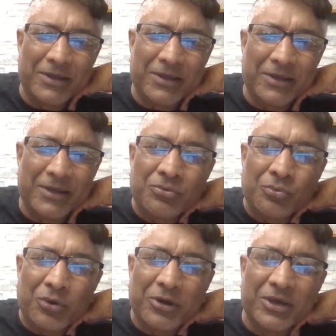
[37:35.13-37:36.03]
I am
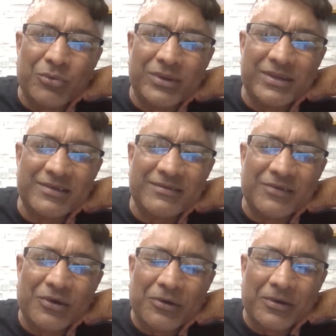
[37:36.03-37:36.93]
looking forward
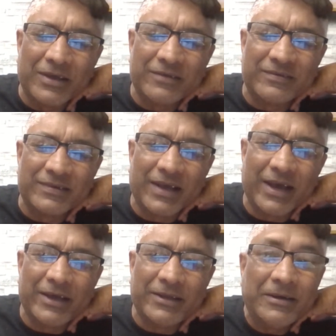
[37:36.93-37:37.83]
to working
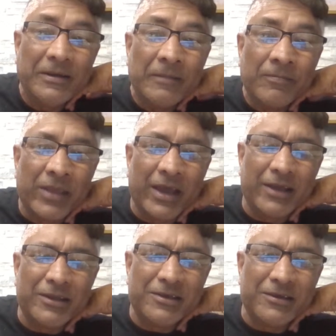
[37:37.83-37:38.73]
with these young
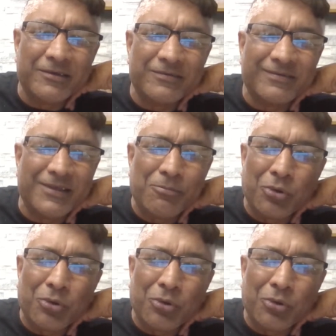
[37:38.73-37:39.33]
kids in Guyana,